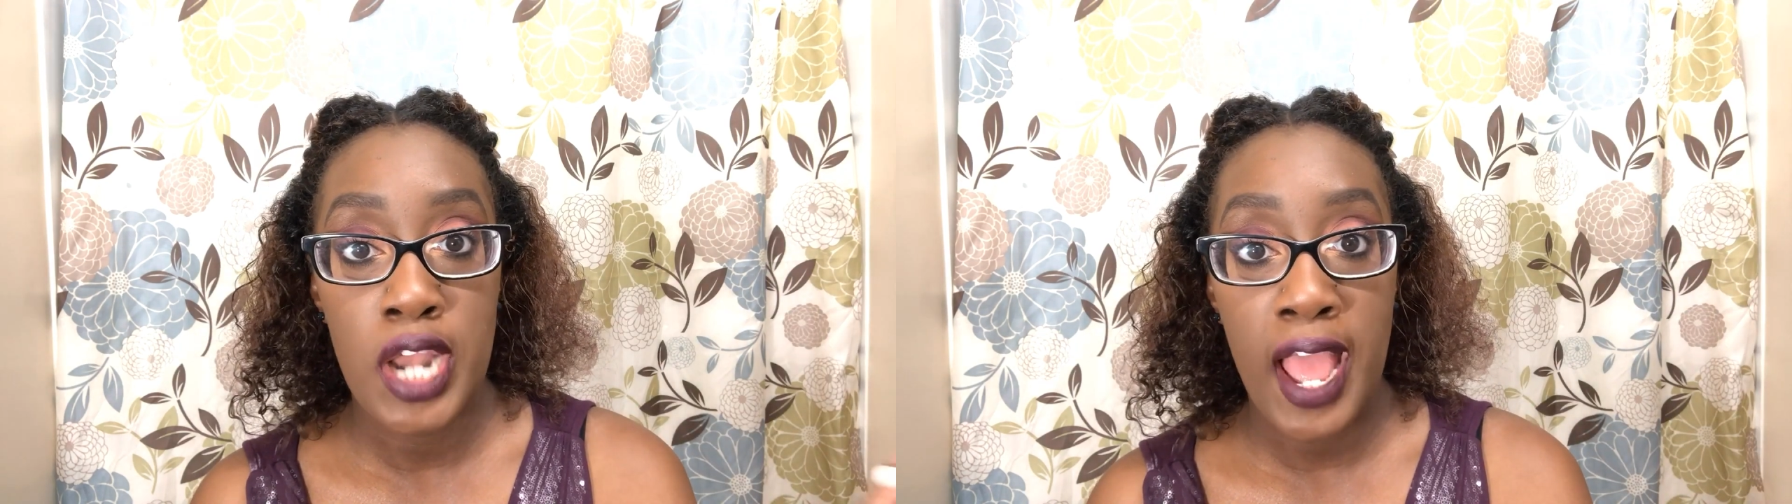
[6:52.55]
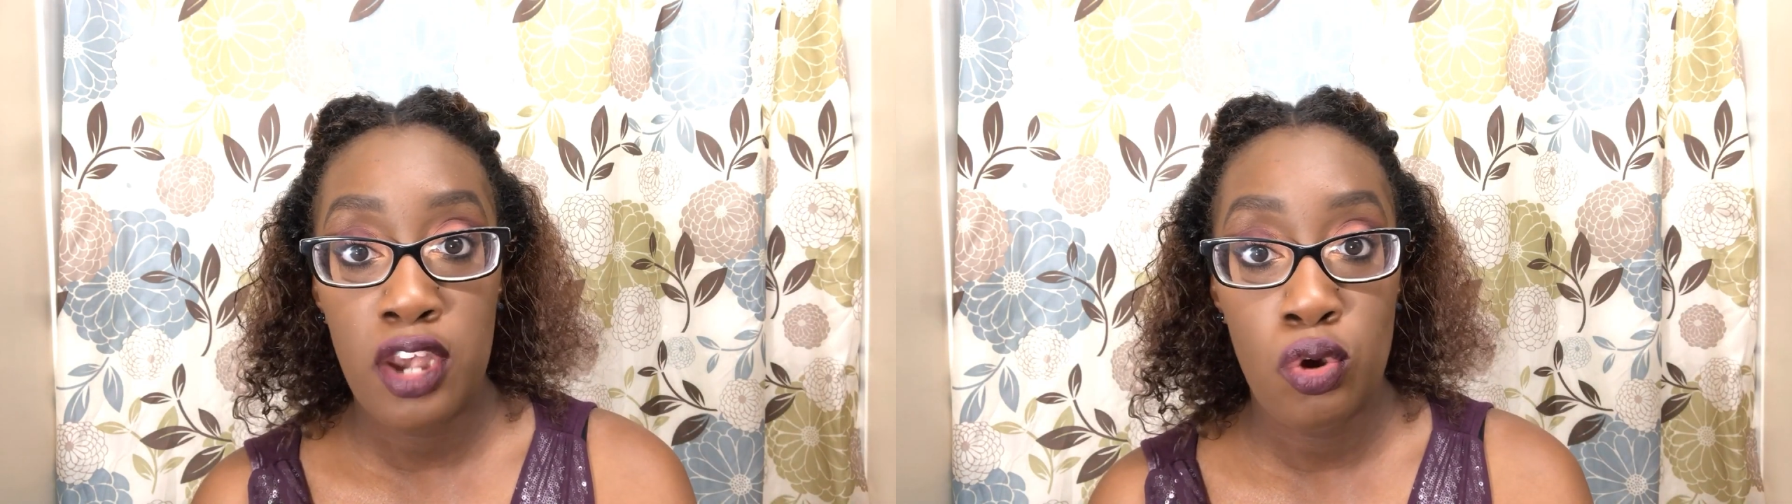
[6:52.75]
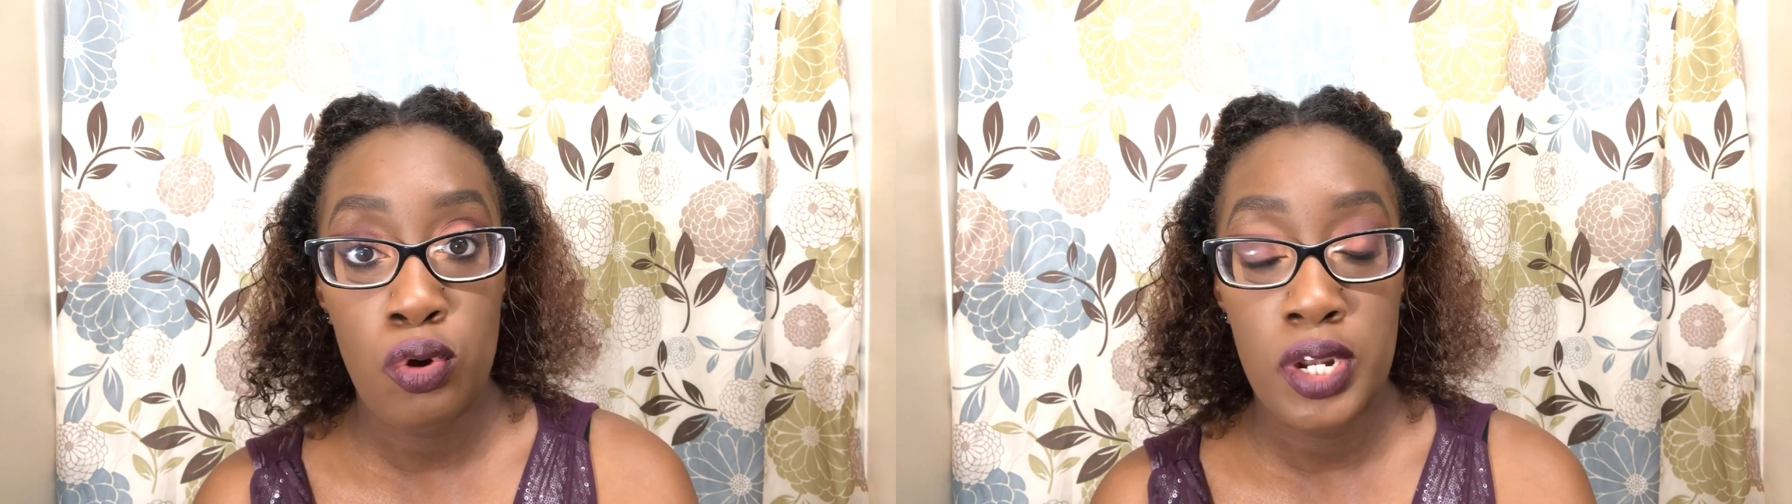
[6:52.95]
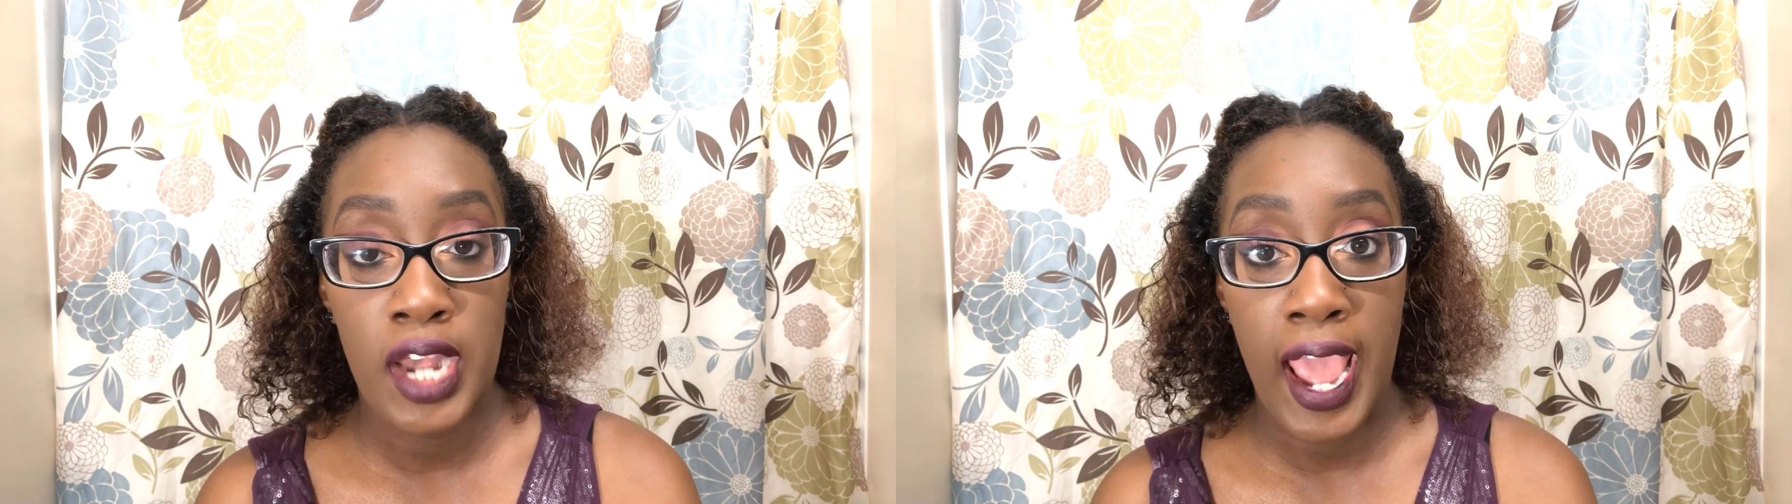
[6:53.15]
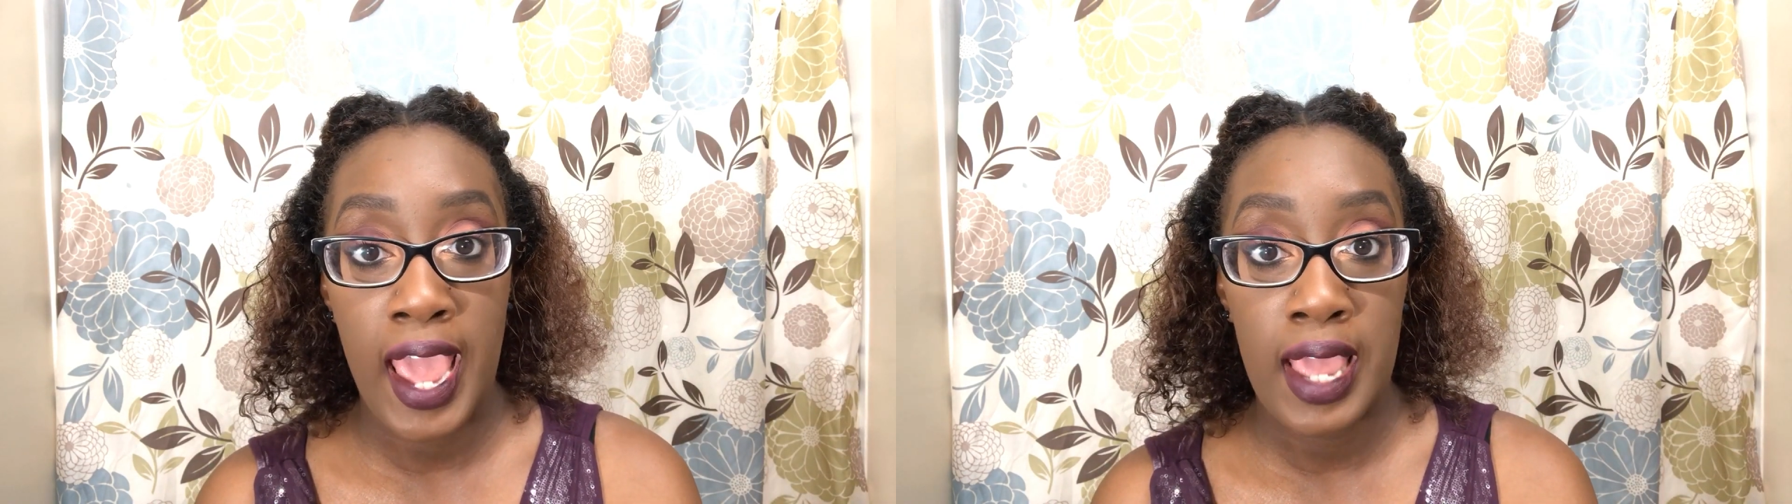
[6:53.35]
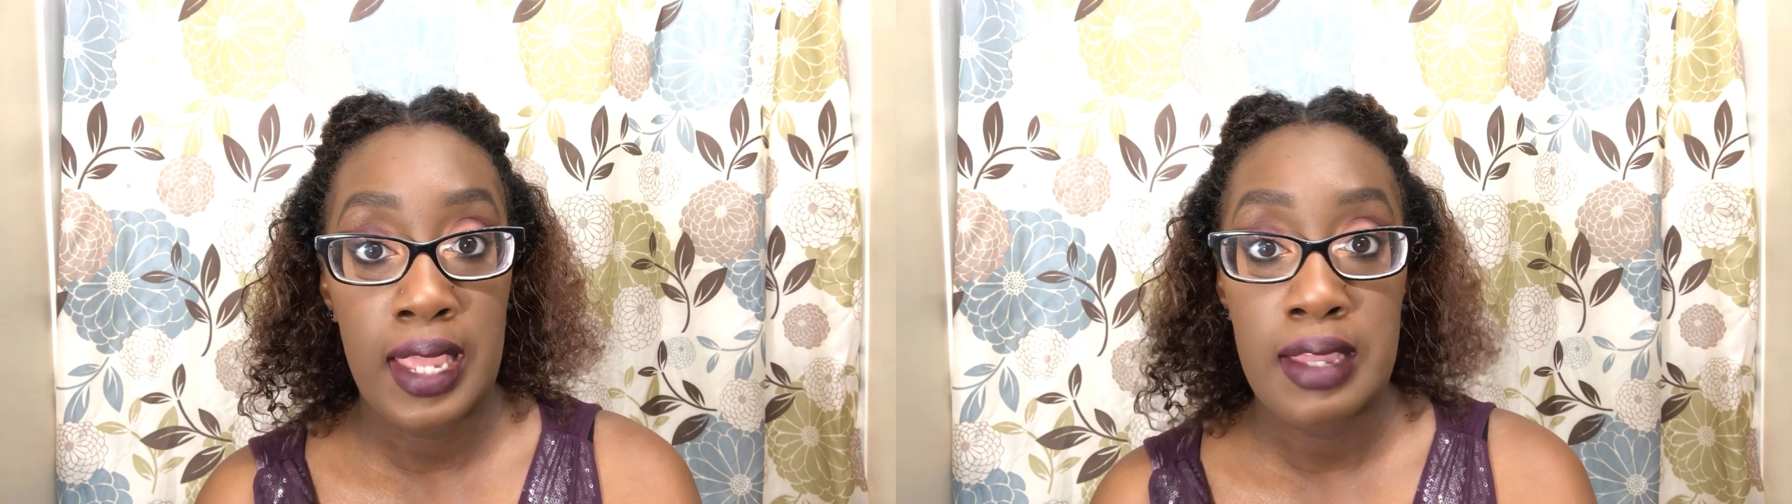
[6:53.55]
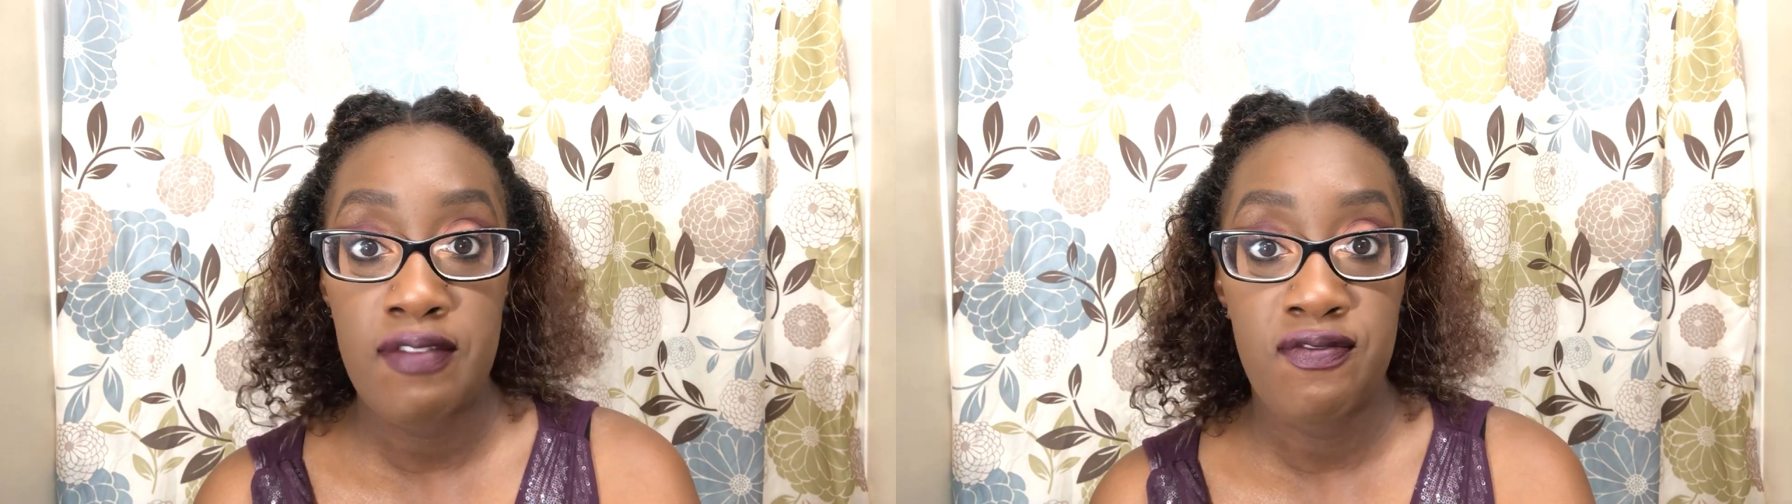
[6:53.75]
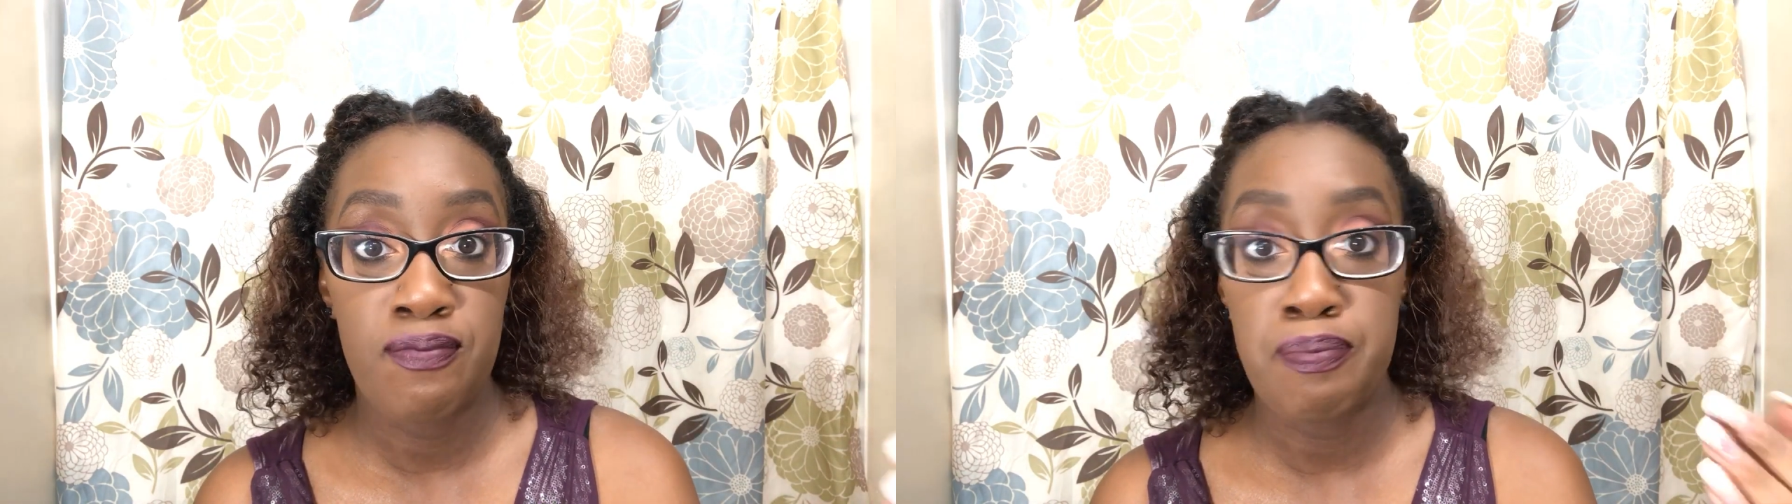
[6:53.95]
not doing a